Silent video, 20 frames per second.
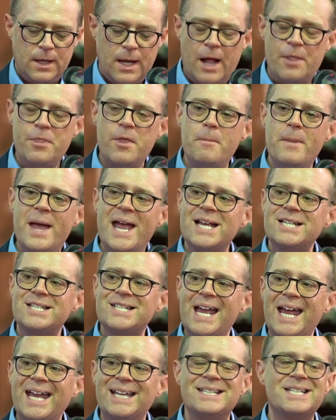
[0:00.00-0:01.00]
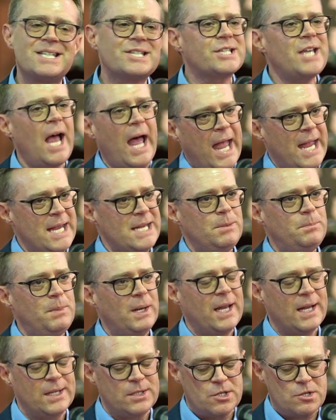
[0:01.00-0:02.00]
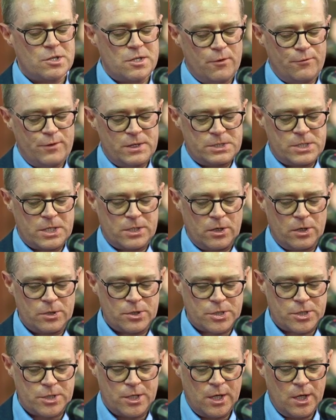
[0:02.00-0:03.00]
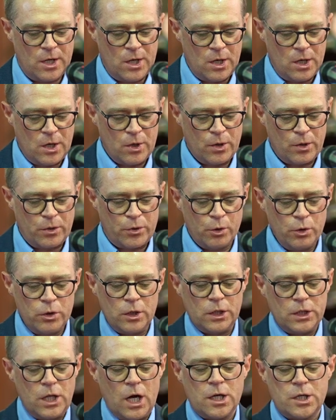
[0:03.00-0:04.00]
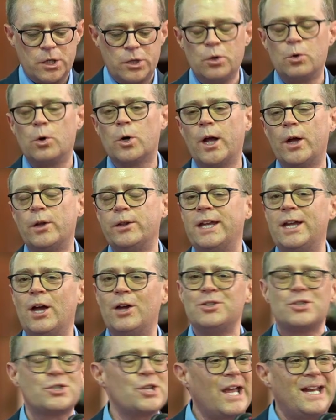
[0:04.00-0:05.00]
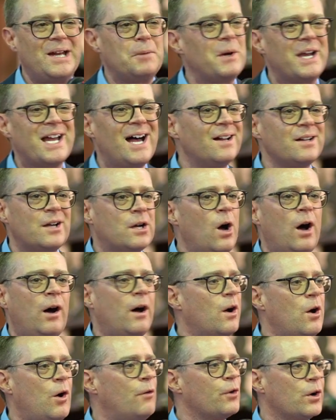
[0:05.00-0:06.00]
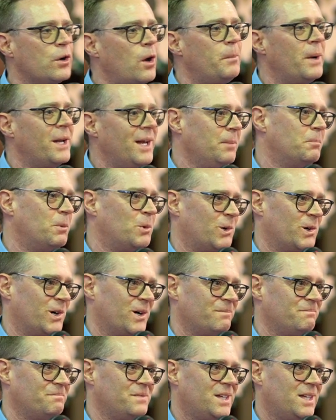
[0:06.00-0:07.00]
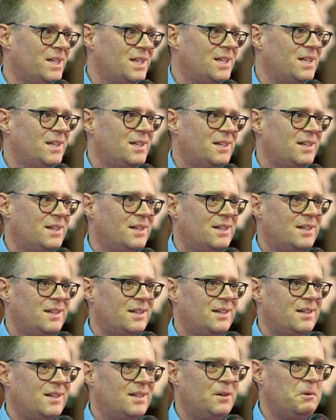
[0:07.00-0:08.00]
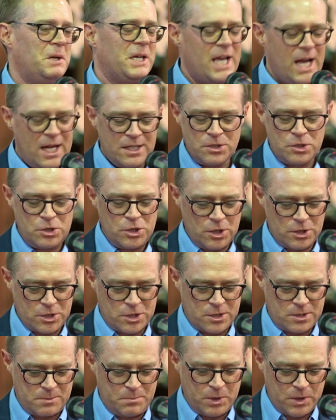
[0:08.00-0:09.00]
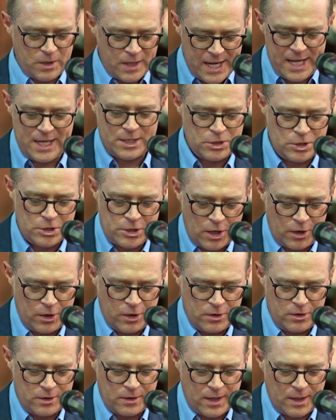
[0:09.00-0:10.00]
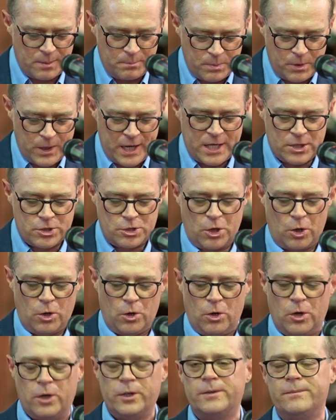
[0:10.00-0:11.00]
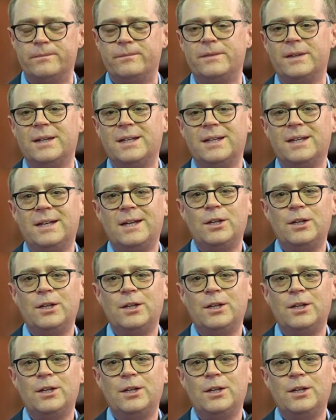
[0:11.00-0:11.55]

And the mess inside begins to visit us through the locked door on the outside and can't cover it up anymore. We can't just put our heads down and press on.